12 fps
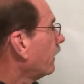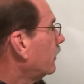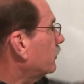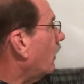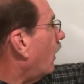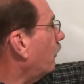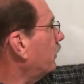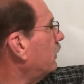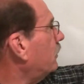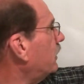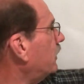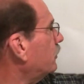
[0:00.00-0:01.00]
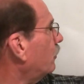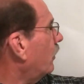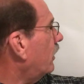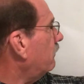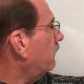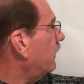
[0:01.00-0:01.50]
So all we're doing is
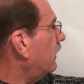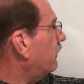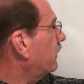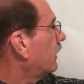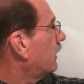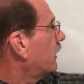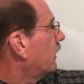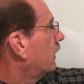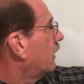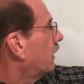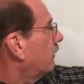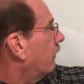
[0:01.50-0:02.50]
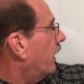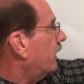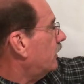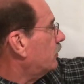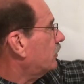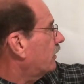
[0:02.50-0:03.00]
one-fifth
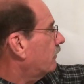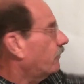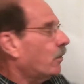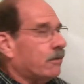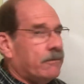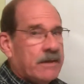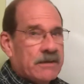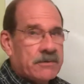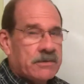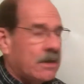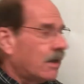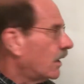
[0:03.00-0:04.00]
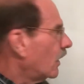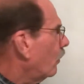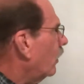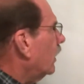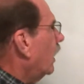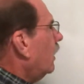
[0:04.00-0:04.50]
minus four-fifths.
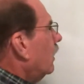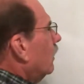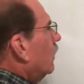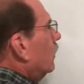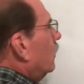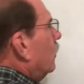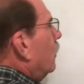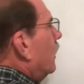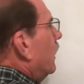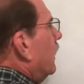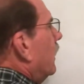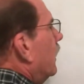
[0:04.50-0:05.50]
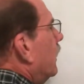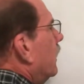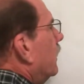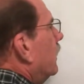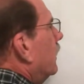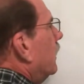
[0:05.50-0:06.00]
Well, uh One minus
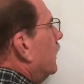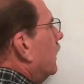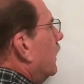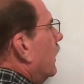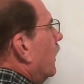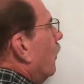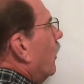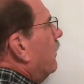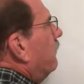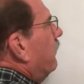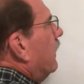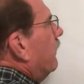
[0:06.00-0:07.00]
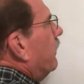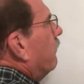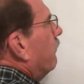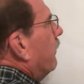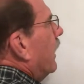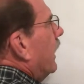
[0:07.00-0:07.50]
one-fifth
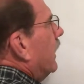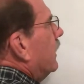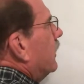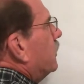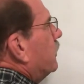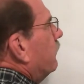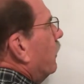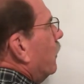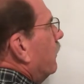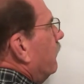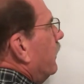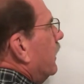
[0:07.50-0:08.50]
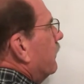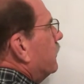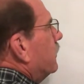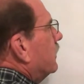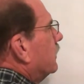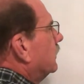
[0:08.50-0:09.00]
minus
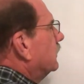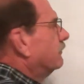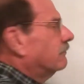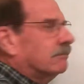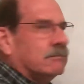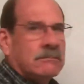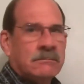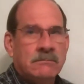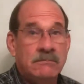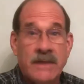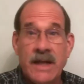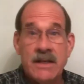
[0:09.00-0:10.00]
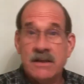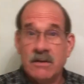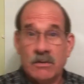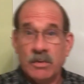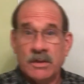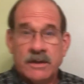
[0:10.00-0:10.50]
four-fifths. Mmm, that isn't gonna
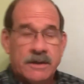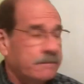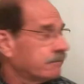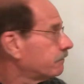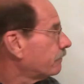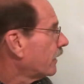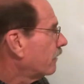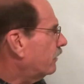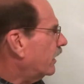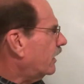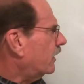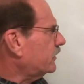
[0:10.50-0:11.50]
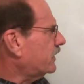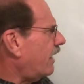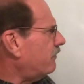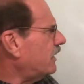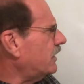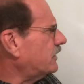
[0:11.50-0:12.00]
work because that
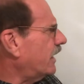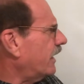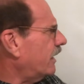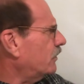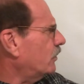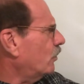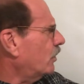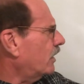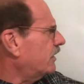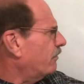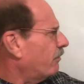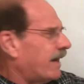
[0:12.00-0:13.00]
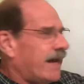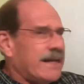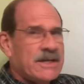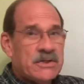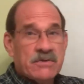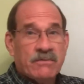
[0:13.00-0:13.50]
means I gotta do one
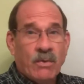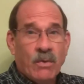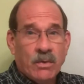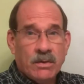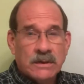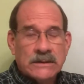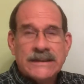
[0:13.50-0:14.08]
minus four.